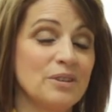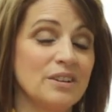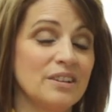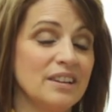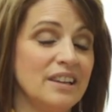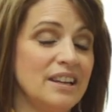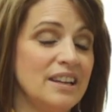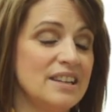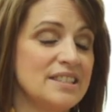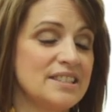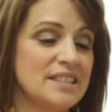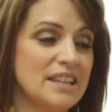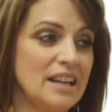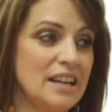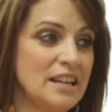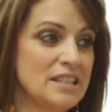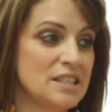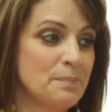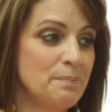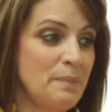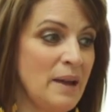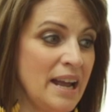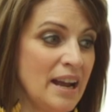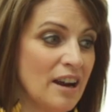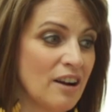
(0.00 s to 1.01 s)
really is and
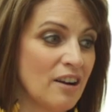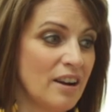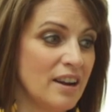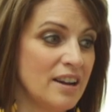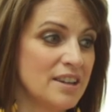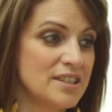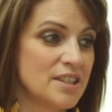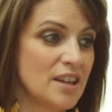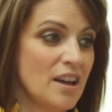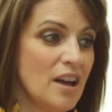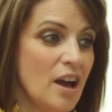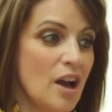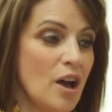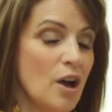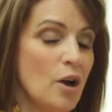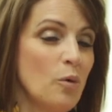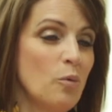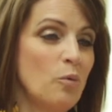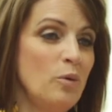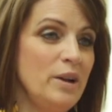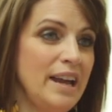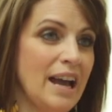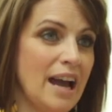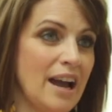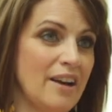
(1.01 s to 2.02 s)
as parents
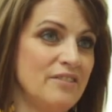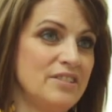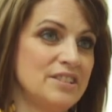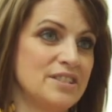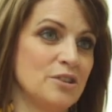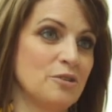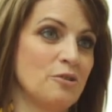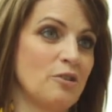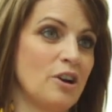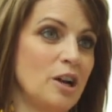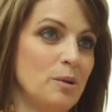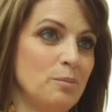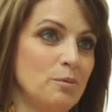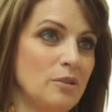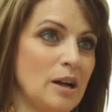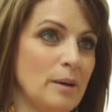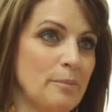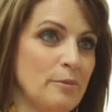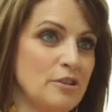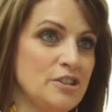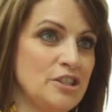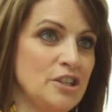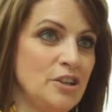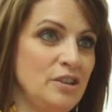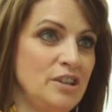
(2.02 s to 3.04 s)
we have this incredible
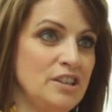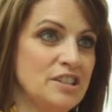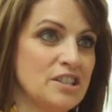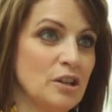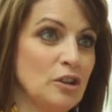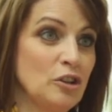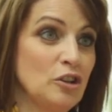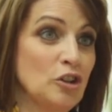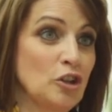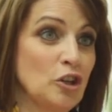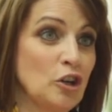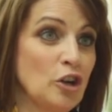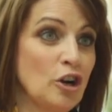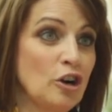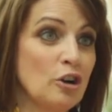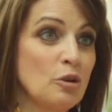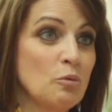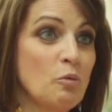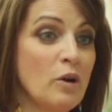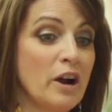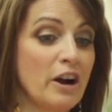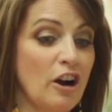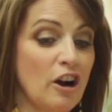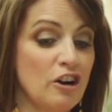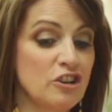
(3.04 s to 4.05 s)
opportunity to
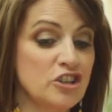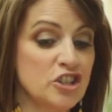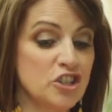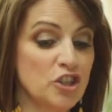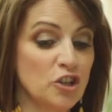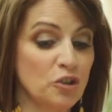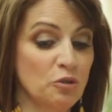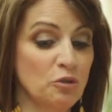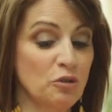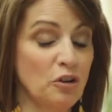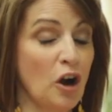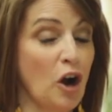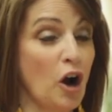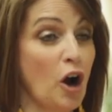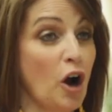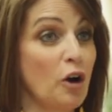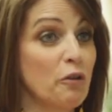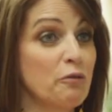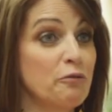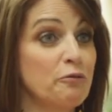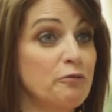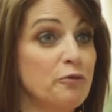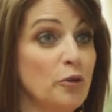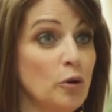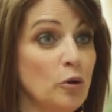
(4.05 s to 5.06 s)
learn where our children
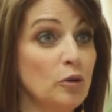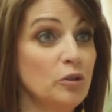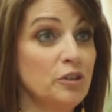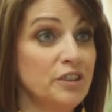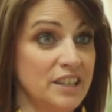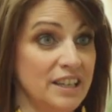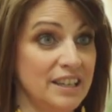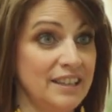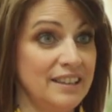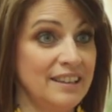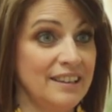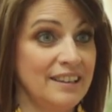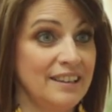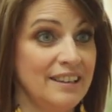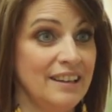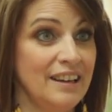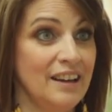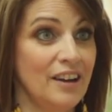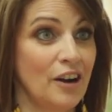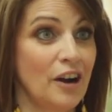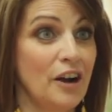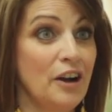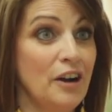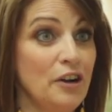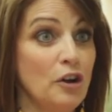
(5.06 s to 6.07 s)
are folded
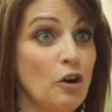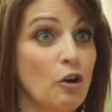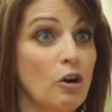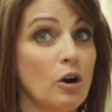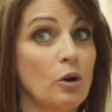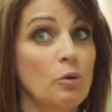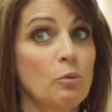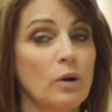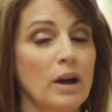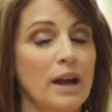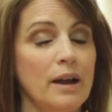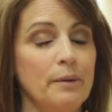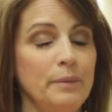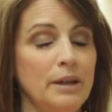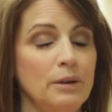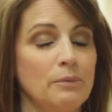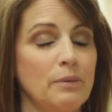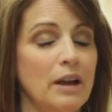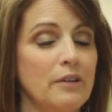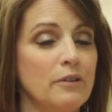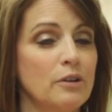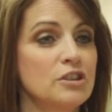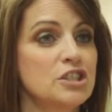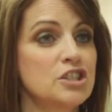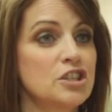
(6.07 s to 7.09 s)
or, or, or i mean
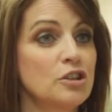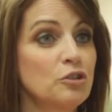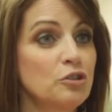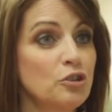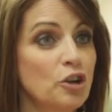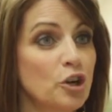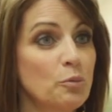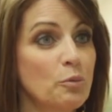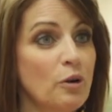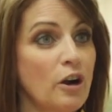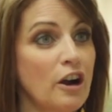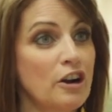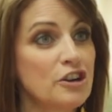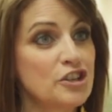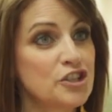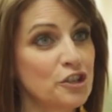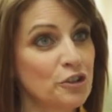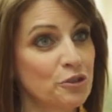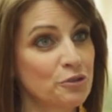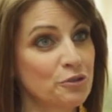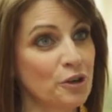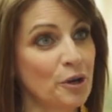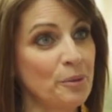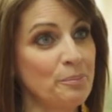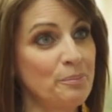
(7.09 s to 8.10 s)
rather to learn where our
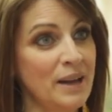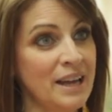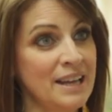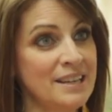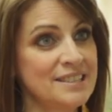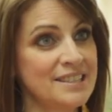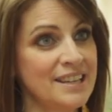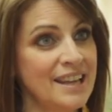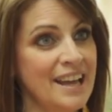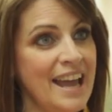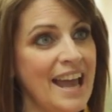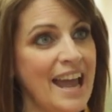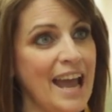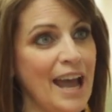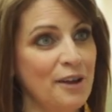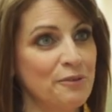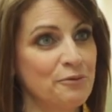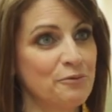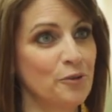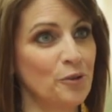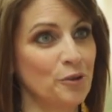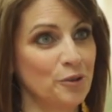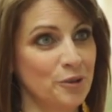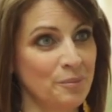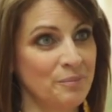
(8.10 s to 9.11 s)
children are bent
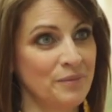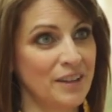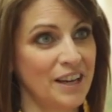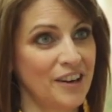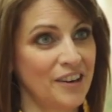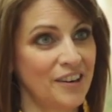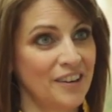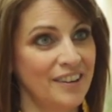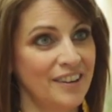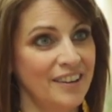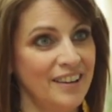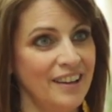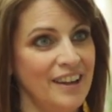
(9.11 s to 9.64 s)
and fold them there